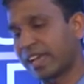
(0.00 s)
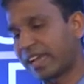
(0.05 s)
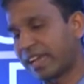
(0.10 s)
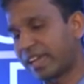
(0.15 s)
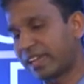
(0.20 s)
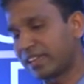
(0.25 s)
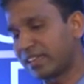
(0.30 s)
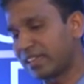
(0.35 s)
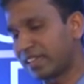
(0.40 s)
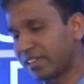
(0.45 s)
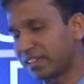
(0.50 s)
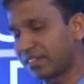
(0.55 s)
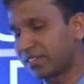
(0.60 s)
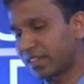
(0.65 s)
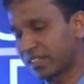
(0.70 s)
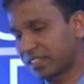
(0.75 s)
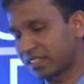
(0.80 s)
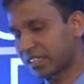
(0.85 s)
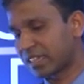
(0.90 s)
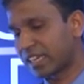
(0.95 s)
And then
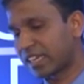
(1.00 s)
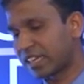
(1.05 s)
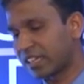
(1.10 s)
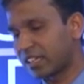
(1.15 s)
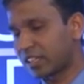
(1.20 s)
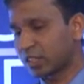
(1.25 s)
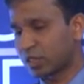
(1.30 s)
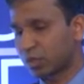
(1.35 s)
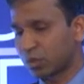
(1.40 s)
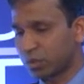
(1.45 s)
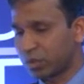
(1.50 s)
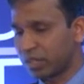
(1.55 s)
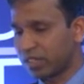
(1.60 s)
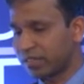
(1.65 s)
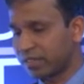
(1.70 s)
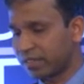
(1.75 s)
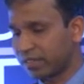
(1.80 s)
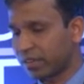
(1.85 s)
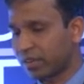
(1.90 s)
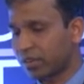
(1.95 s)
once again, in the
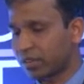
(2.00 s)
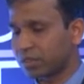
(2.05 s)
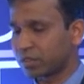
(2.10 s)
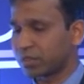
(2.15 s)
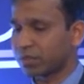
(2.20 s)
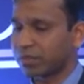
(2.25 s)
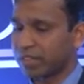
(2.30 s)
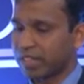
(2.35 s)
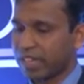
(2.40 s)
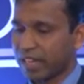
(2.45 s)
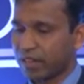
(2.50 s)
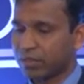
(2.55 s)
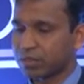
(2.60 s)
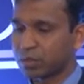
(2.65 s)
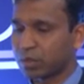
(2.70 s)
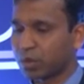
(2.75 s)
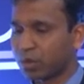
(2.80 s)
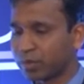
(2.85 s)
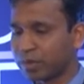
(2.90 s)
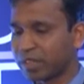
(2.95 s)
2D view also, we
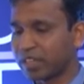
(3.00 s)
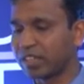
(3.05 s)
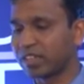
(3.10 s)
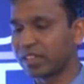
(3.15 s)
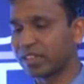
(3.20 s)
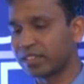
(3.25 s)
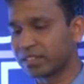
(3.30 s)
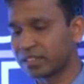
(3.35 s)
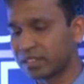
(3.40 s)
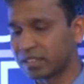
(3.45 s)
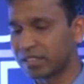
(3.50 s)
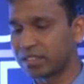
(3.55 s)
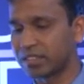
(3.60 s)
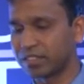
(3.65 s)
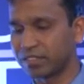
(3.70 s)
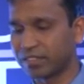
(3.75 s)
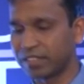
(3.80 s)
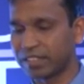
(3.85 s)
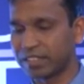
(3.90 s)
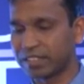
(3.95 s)
have so many
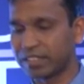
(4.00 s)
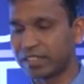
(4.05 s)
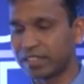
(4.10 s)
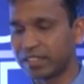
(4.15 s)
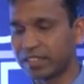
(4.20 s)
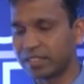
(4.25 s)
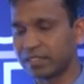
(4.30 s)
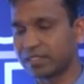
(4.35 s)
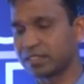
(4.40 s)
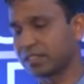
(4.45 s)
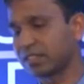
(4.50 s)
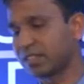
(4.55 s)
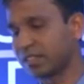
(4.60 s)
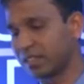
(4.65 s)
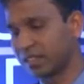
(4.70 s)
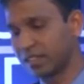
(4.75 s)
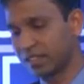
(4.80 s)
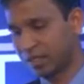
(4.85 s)
searching facilities.